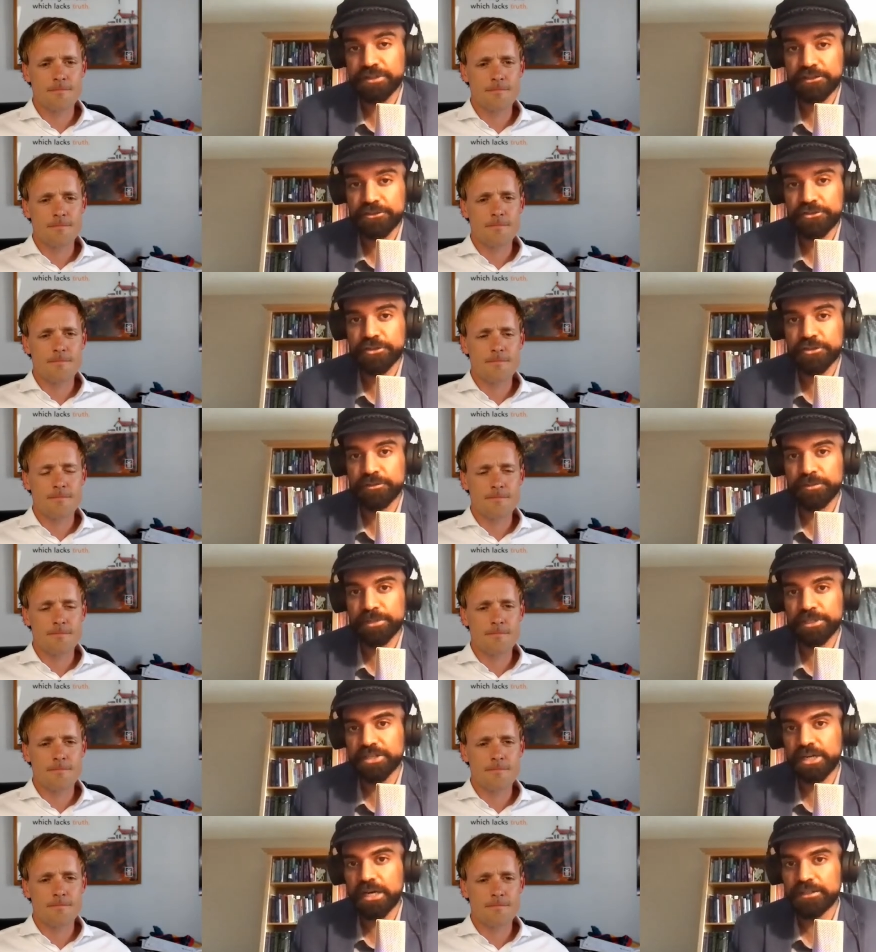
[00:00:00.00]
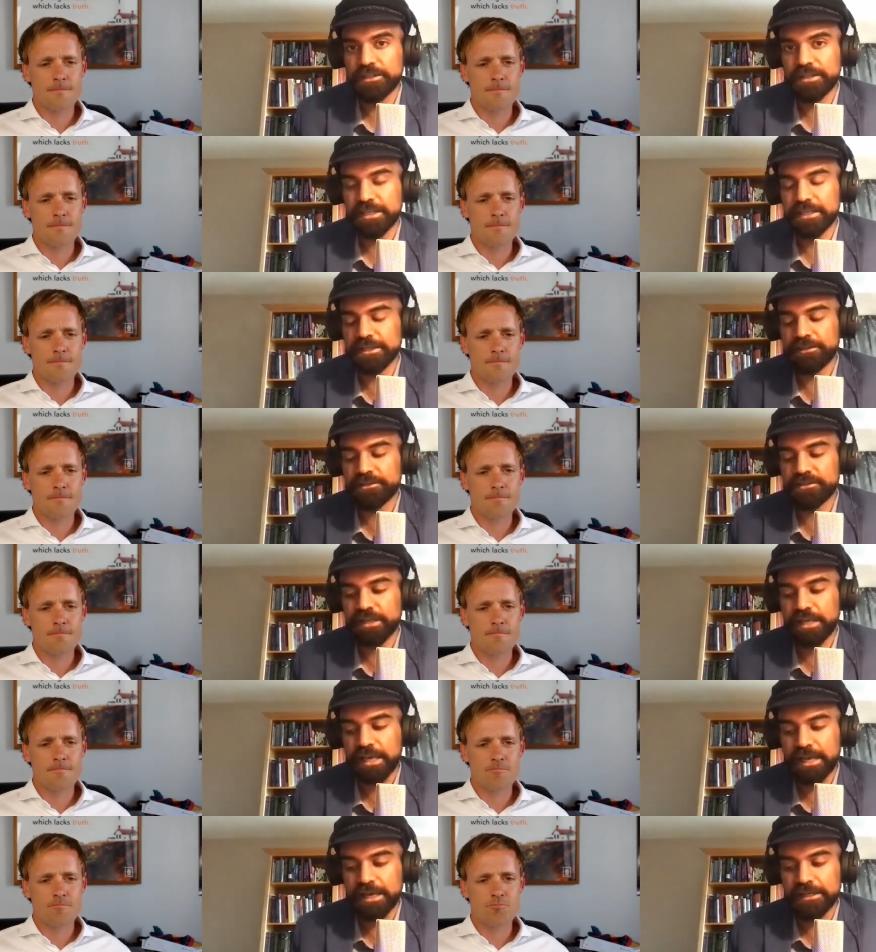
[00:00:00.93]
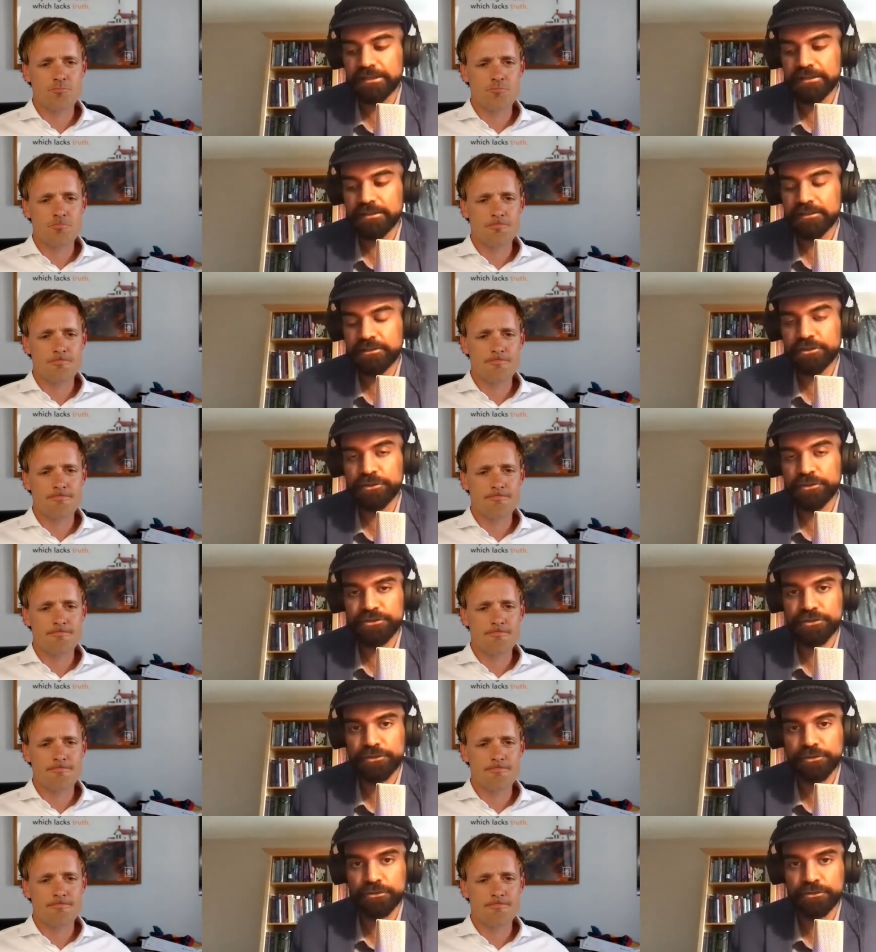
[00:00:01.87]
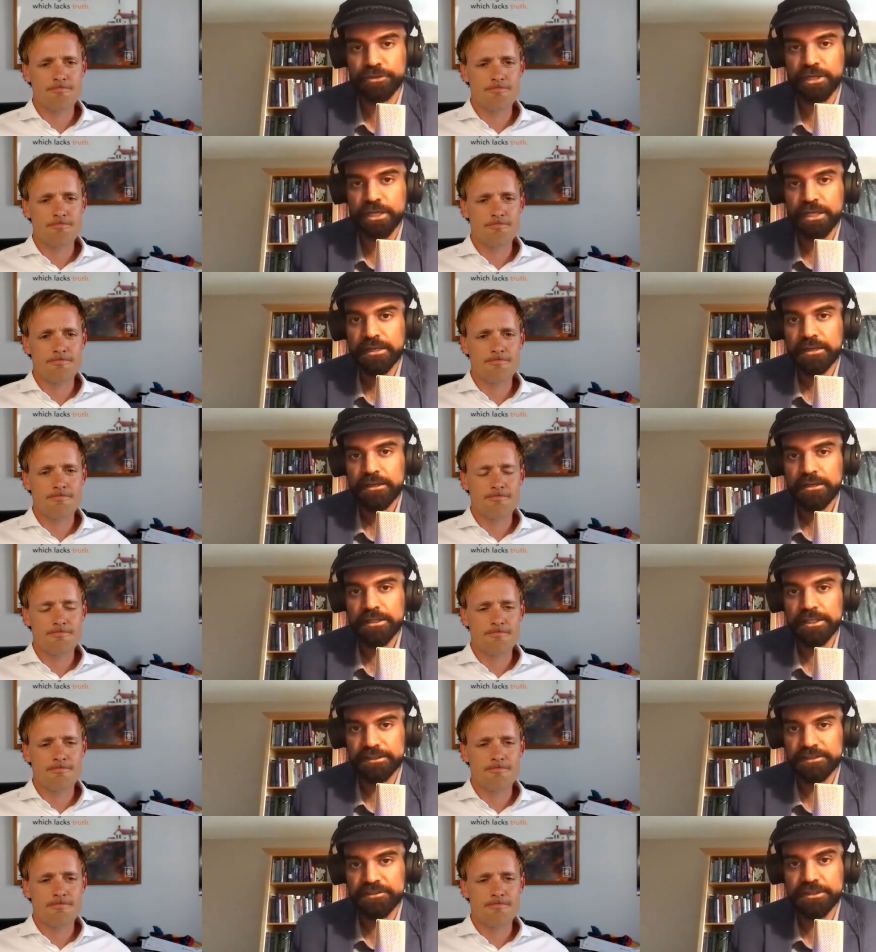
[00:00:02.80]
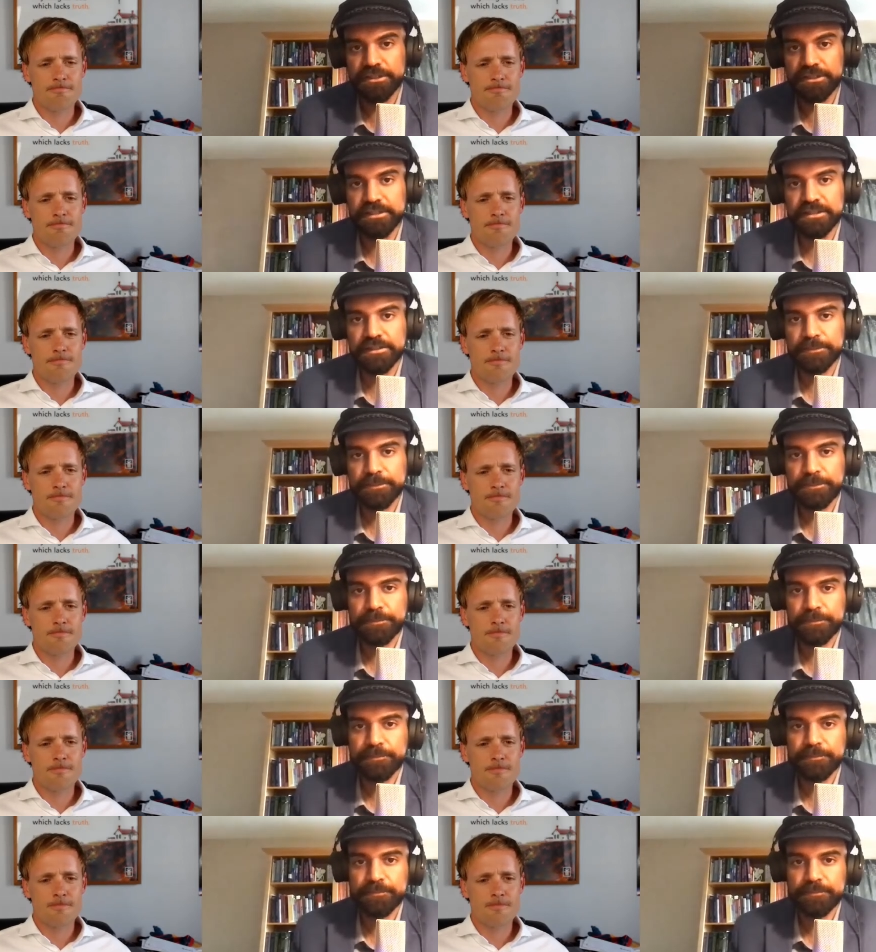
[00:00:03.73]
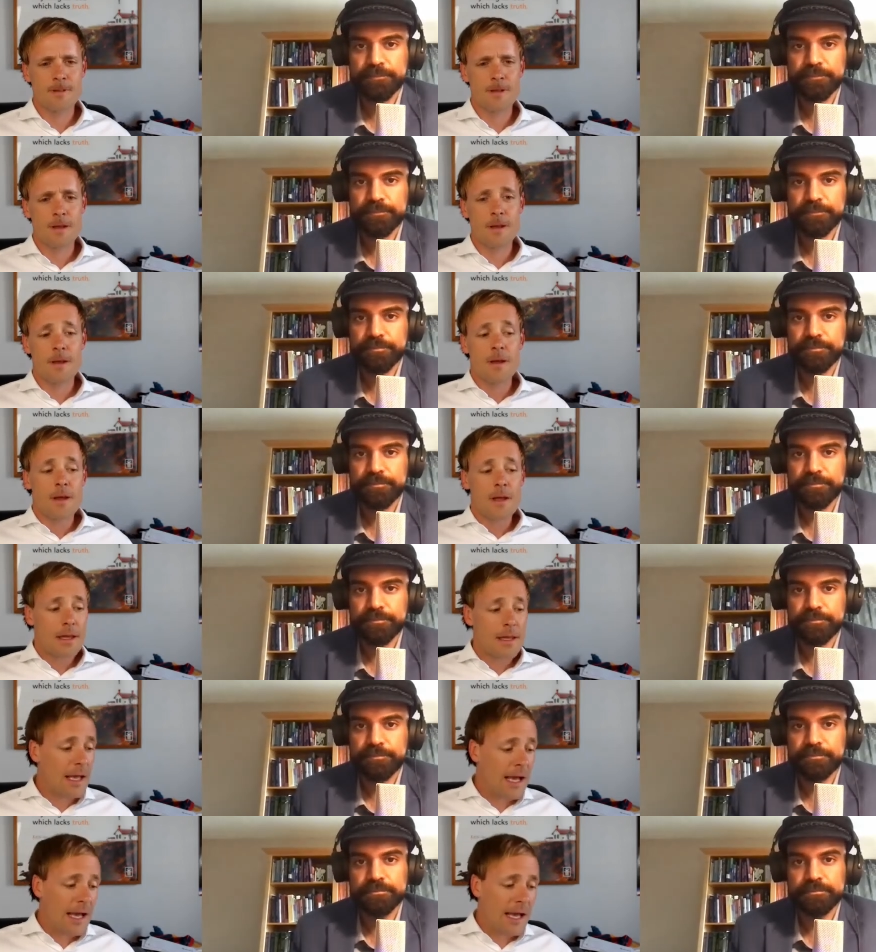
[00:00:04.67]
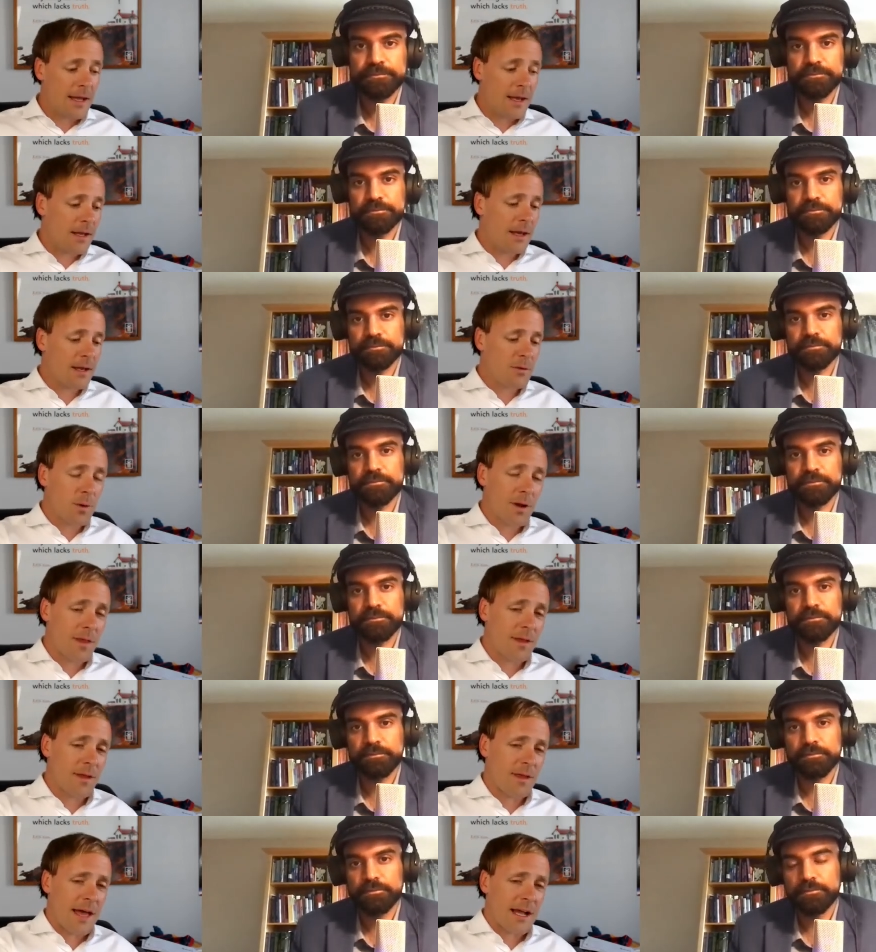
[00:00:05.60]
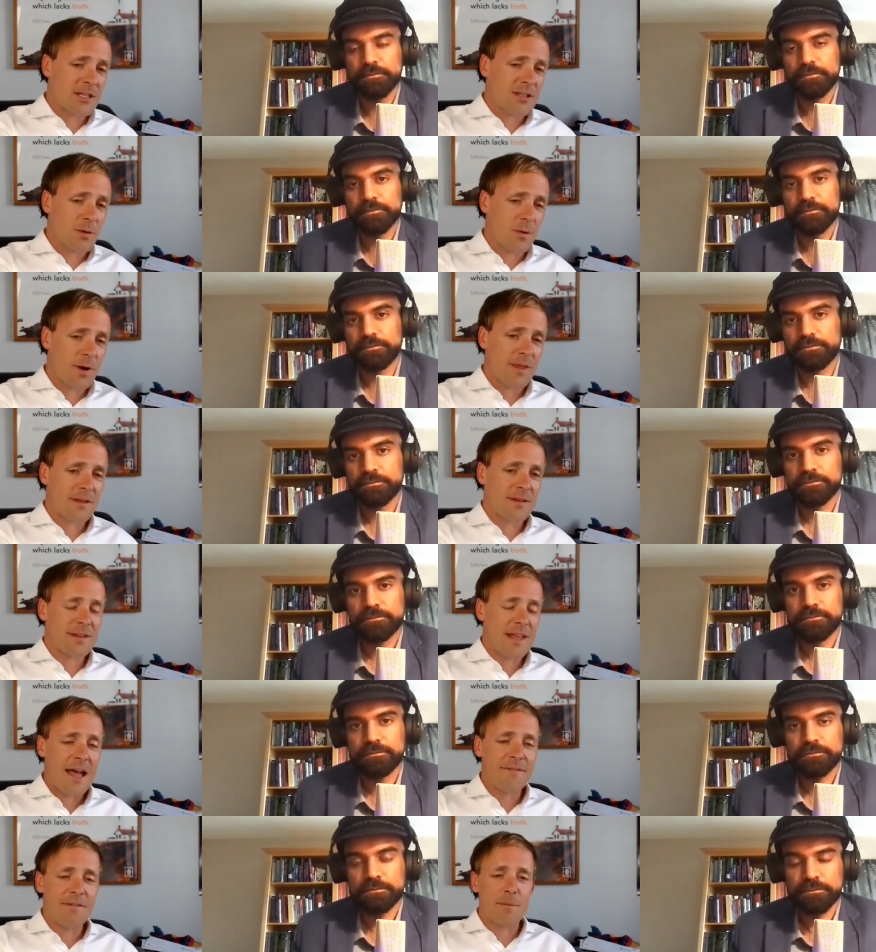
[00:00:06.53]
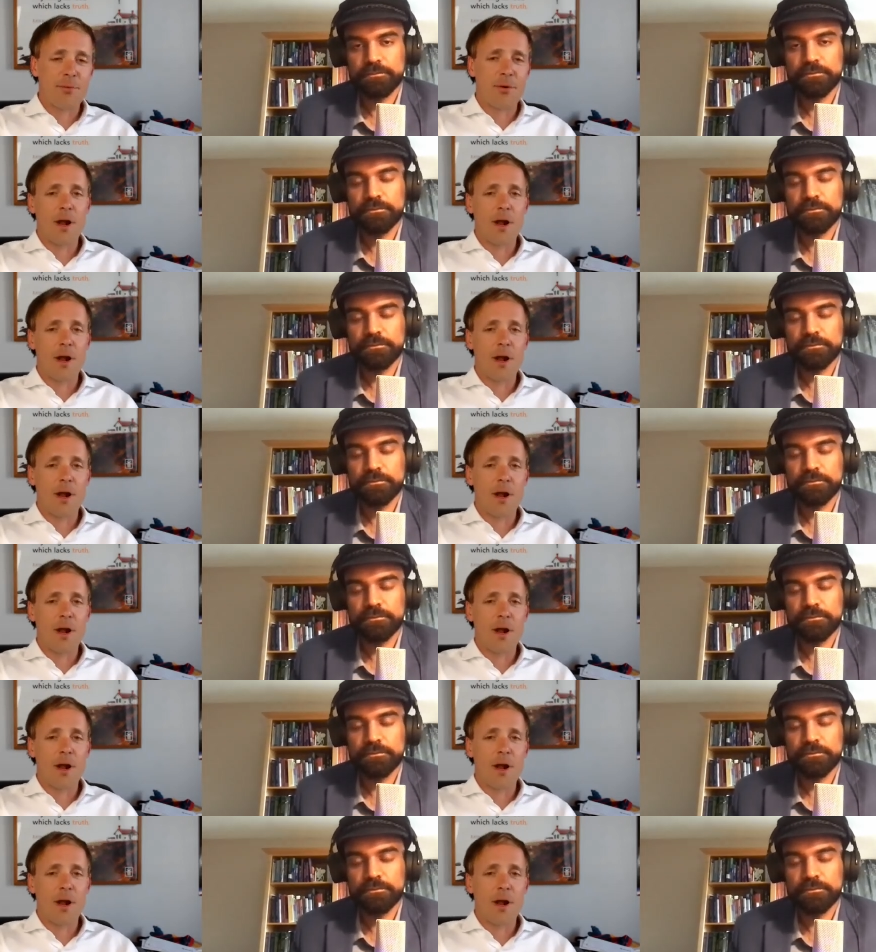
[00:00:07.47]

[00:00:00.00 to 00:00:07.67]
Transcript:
Speaker 1: that shouldn't be taught to kids at too soon an instant.
Speaker 2: Yeah, and it's one of the actually one of the staffing